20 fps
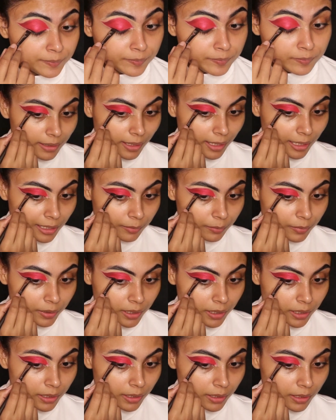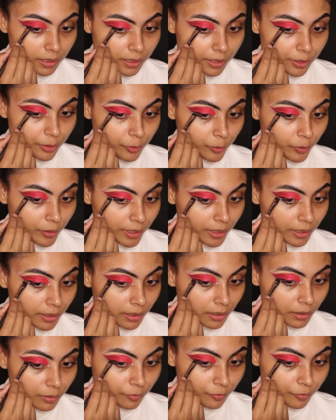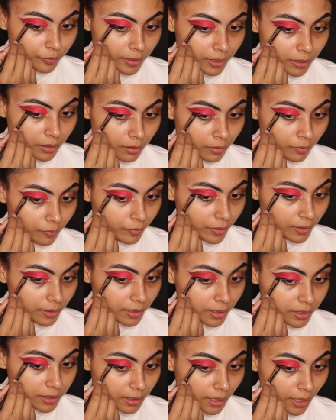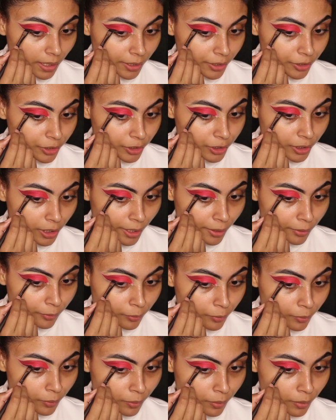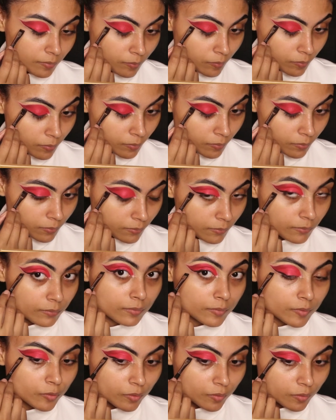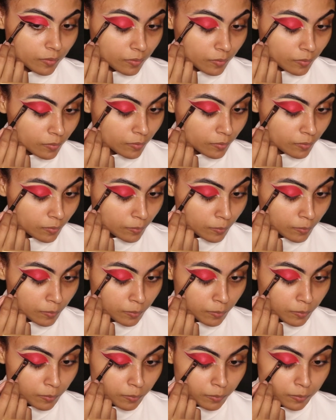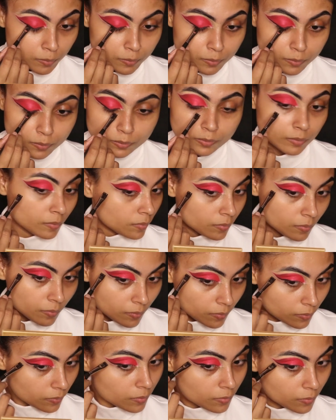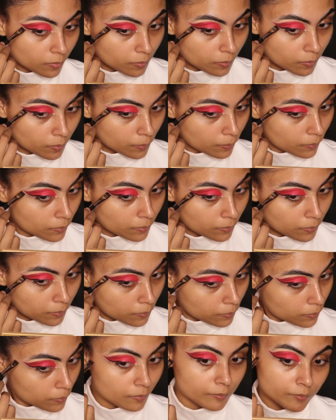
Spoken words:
I'll be drawing a wing with this eyeshadow and kind of outlining my